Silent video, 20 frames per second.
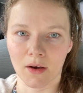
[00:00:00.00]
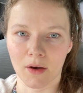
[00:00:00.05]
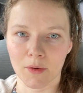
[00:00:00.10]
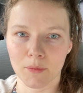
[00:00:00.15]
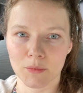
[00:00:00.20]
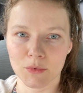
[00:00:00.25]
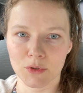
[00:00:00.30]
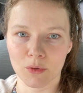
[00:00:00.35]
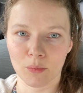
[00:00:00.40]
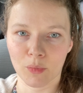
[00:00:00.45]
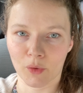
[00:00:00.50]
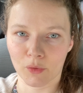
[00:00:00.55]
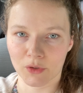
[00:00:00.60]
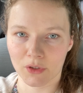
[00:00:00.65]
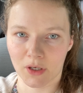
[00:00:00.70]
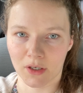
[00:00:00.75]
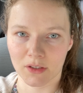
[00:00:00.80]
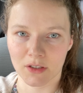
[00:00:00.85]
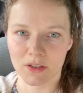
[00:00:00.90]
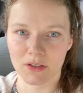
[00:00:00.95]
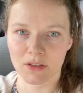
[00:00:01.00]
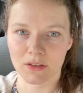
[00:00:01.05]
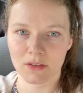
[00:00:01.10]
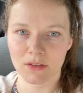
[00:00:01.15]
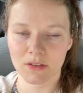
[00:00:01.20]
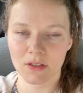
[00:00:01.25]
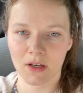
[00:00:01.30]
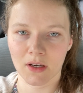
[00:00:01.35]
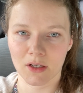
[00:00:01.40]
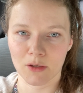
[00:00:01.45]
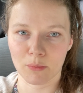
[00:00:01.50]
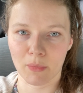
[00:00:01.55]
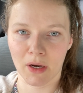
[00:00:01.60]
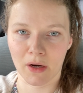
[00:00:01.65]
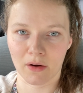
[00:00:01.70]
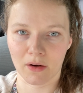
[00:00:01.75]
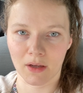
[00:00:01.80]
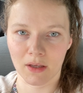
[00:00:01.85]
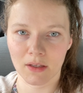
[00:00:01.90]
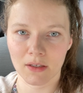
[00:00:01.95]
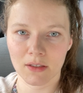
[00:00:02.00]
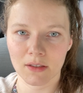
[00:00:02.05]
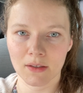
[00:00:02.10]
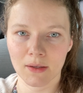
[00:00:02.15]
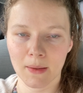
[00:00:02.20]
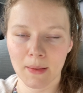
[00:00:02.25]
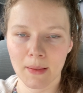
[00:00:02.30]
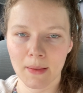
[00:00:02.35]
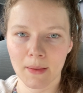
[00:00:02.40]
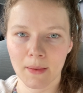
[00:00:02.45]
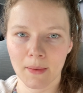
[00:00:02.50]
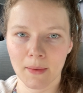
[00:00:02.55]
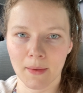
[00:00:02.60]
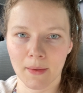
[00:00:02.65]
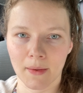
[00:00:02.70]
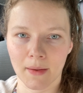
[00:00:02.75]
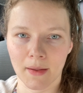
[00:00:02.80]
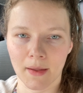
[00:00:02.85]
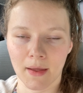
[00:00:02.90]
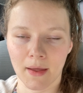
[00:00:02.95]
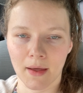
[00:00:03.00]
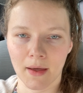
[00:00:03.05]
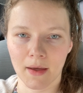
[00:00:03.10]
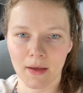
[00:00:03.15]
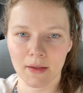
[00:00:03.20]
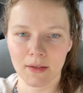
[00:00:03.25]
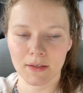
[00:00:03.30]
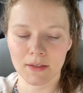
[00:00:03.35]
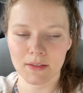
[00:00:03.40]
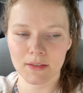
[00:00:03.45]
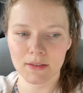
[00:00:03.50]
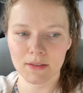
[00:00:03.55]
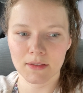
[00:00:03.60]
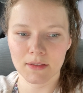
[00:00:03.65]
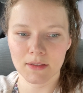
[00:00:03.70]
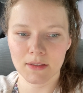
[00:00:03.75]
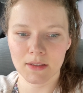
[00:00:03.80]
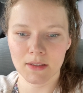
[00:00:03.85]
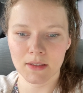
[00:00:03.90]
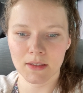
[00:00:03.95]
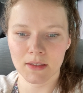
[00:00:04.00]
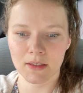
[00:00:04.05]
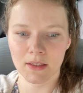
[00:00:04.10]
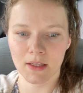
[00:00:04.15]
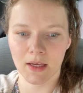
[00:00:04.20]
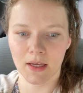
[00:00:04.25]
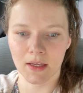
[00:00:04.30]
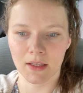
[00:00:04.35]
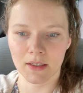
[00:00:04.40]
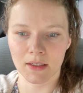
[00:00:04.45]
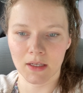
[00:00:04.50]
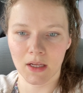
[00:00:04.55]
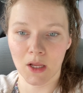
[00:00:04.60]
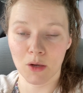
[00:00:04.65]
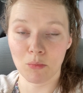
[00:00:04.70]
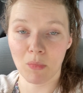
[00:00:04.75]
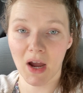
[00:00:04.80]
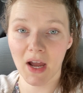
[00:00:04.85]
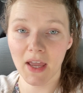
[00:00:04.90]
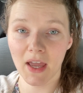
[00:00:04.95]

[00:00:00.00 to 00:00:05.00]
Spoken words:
So both daughters unmarried. And then in my